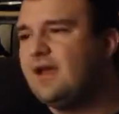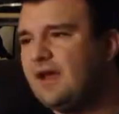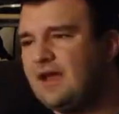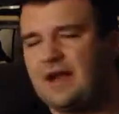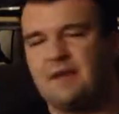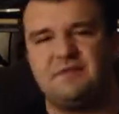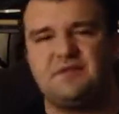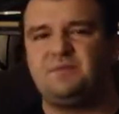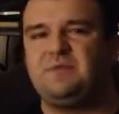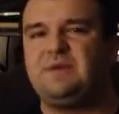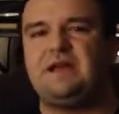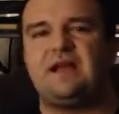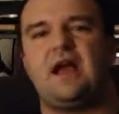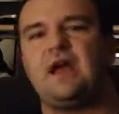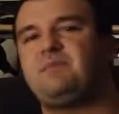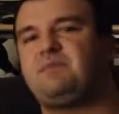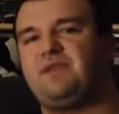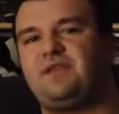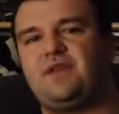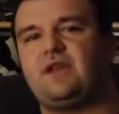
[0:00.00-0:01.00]
And I'm just being
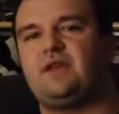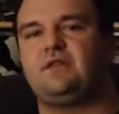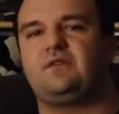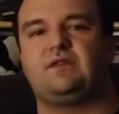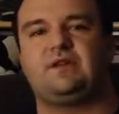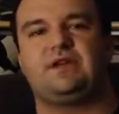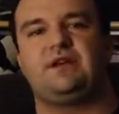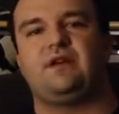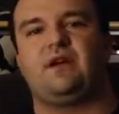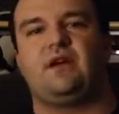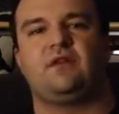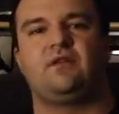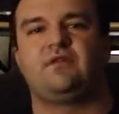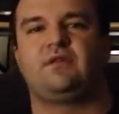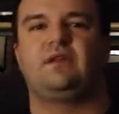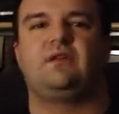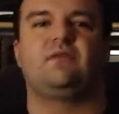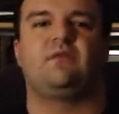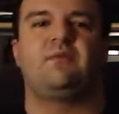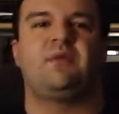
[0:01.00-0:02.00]
hypothetical here. I don't
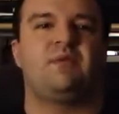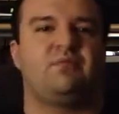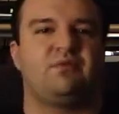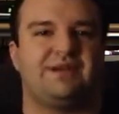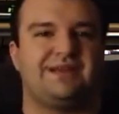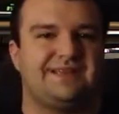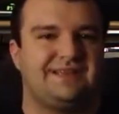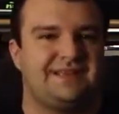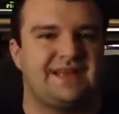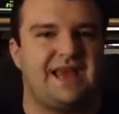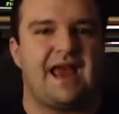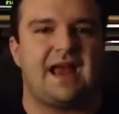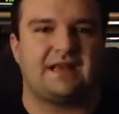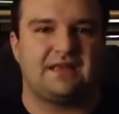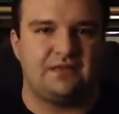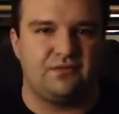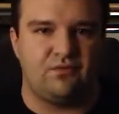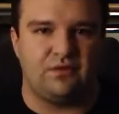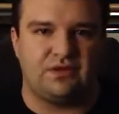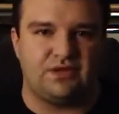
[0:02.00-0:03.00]
really remember
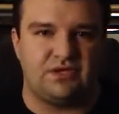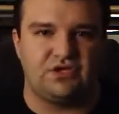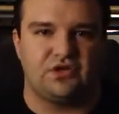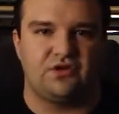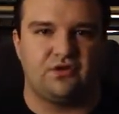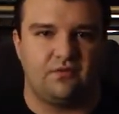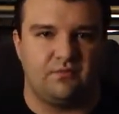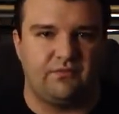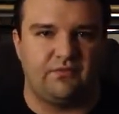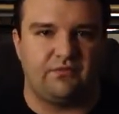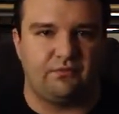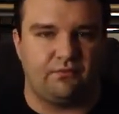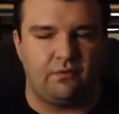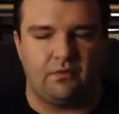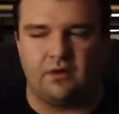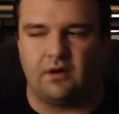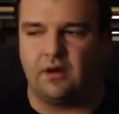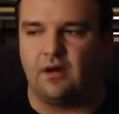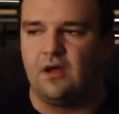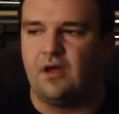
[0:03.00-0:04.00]
exactly what the terms
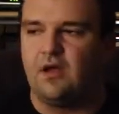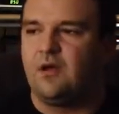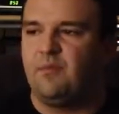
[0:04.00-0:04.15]
were.